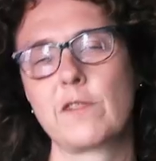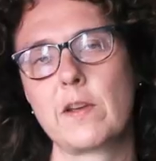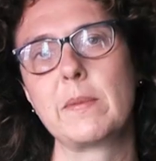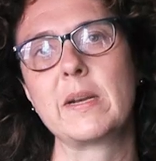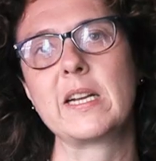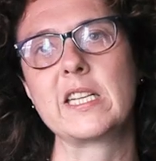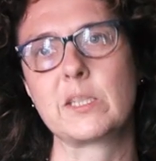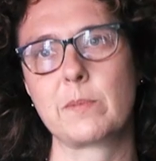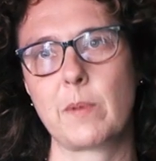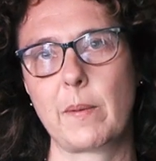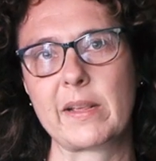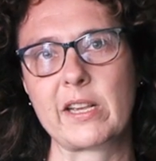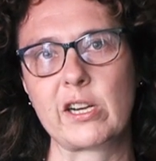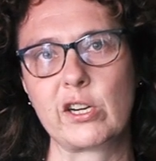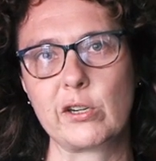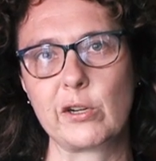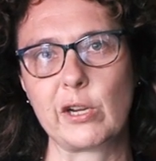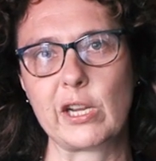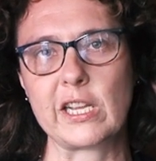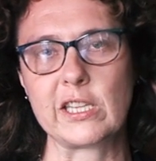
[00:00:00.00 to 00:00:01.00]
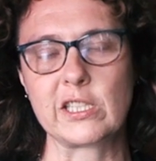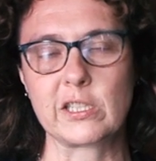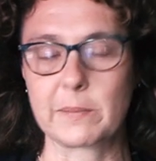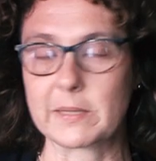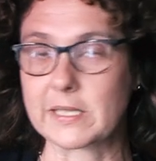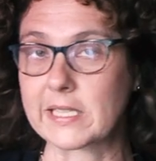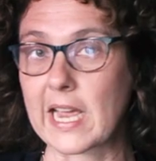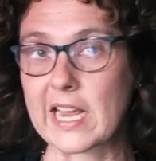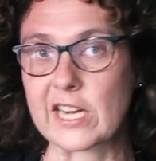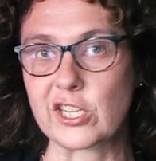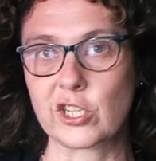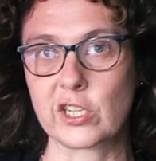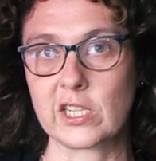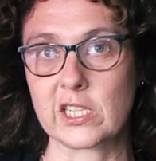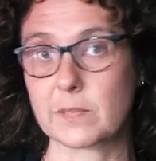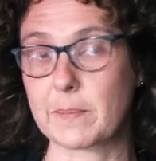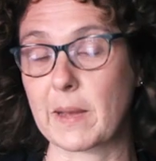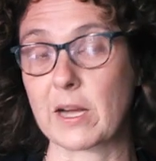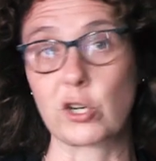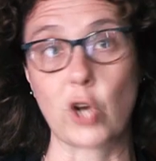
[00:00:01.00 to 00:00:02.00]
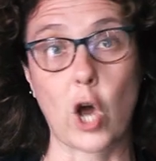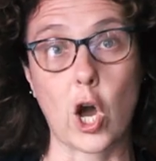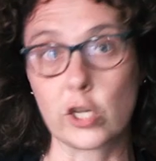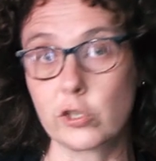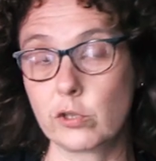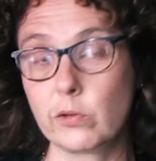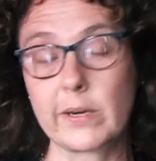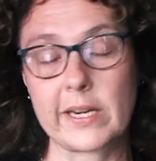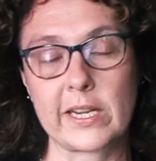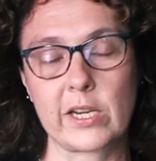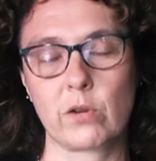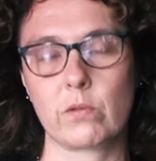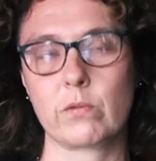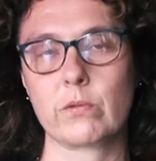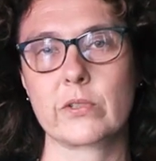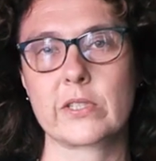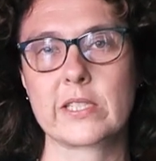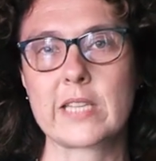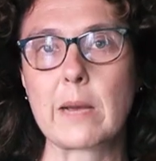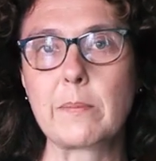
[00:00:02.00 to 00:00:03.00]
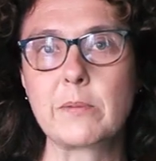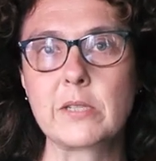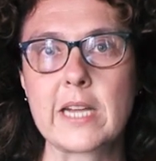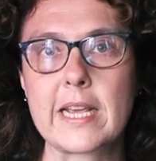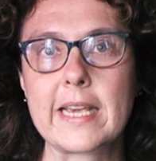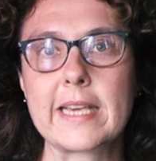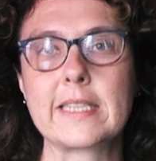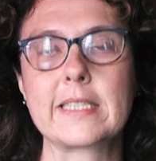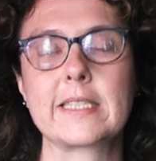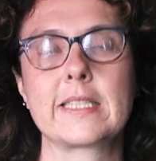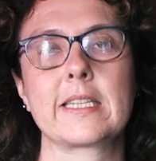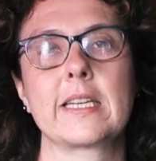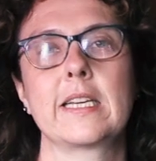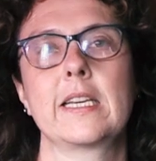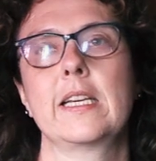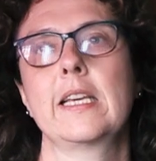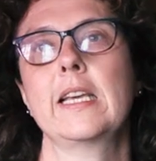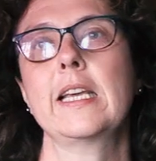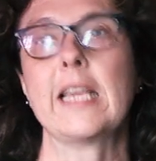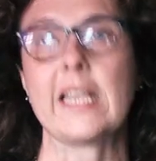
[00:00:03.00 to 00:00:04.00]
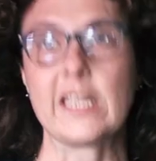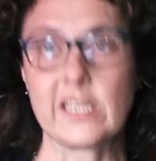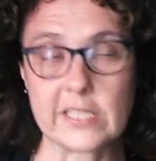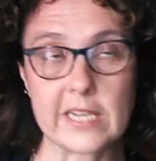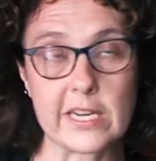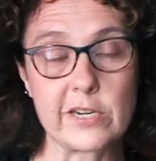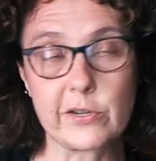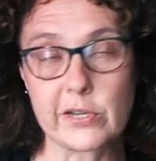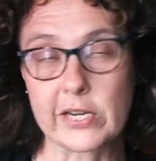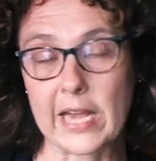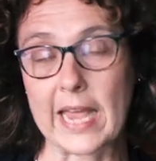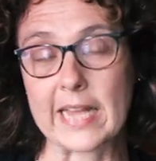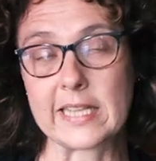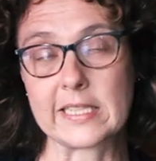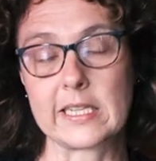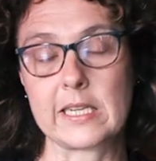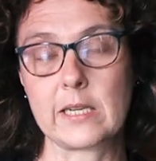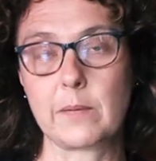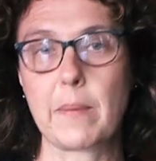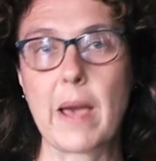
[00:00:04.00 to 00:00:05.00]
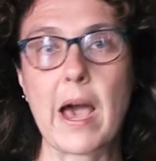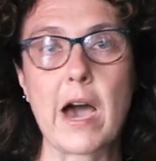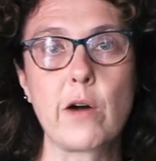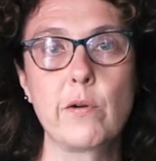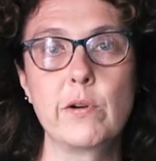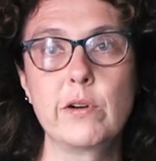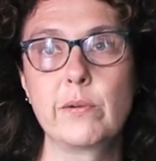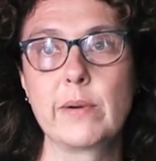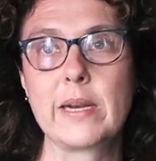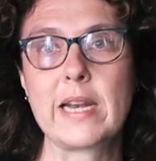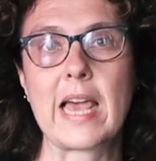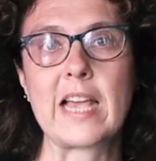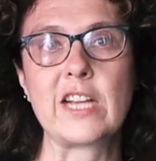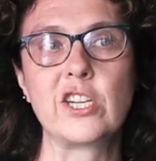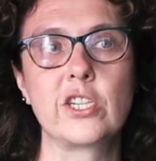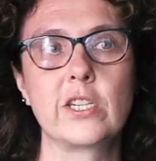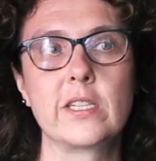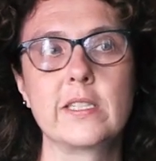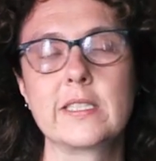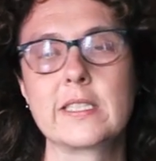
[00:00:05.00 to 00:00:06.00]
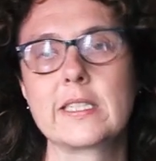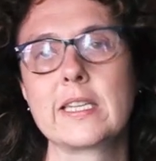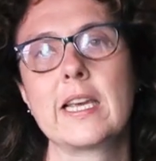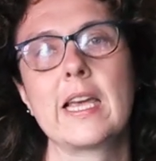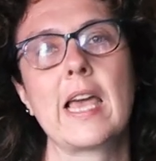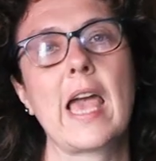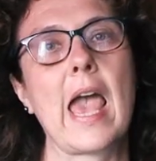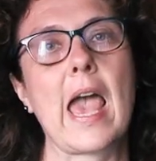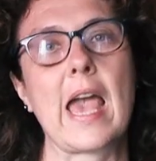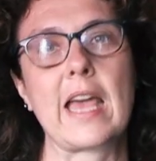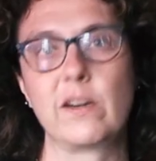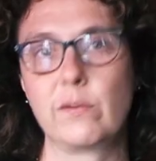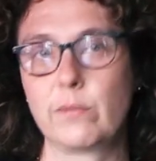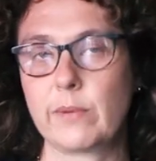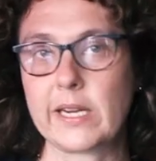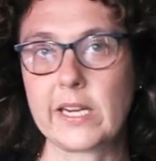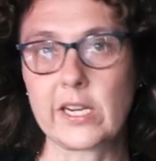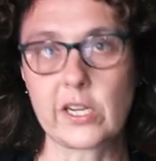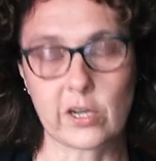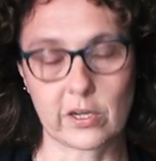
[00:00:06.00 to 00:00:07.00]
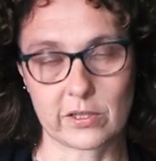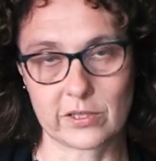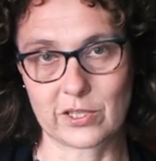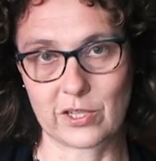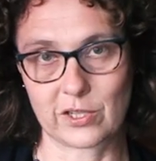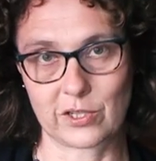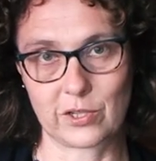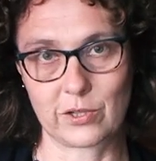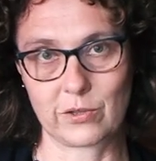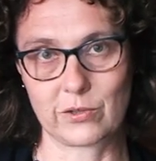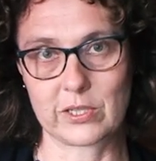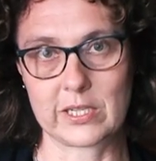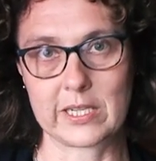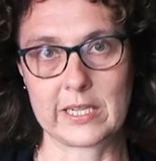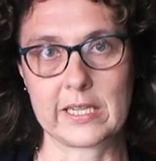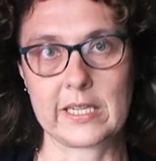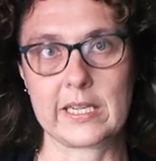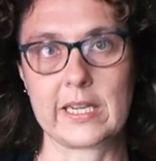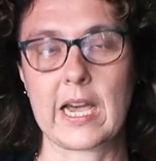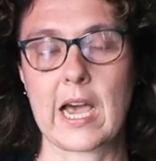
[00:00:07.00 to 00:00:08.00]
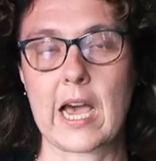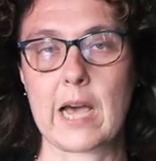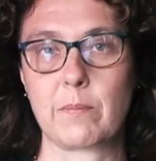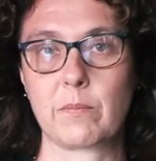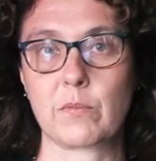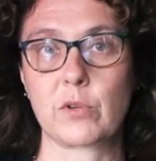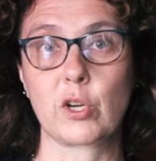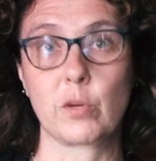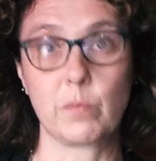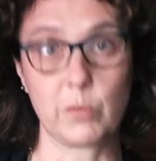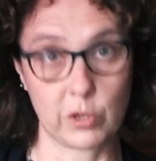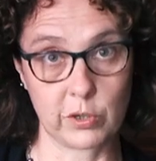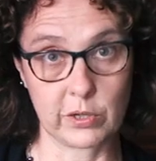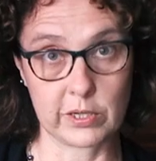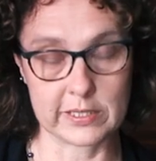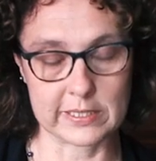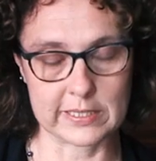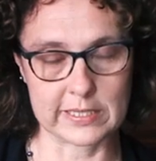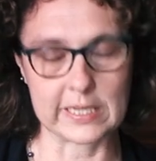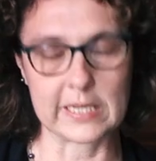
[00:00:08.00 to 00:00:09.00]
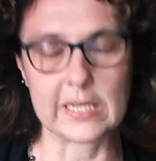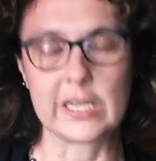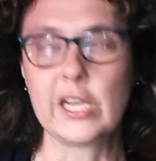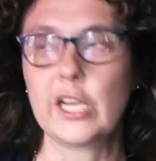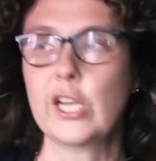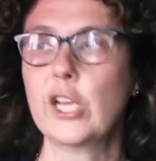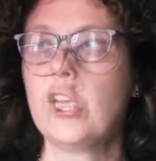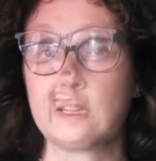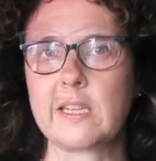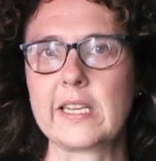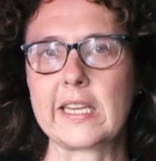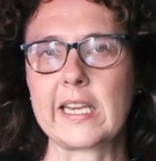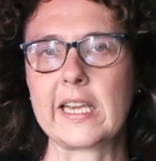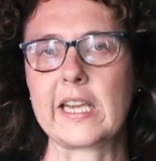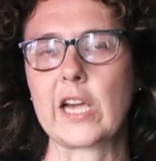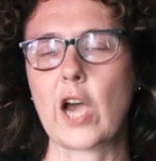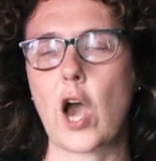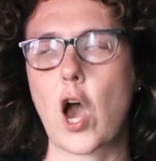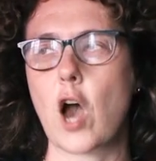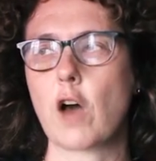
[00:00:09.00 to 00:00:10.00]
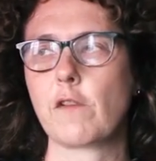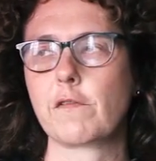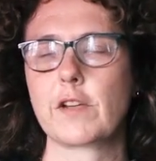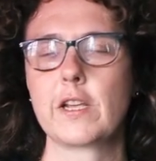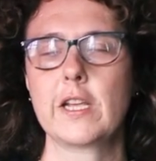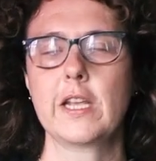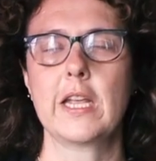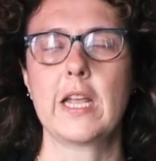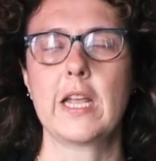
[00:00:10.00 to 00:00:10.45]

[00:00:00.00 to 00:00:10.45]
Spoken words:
Feminist biblical interpretation is about honoring all subjects, interrogating power relations, and reconstituting community. Thinking of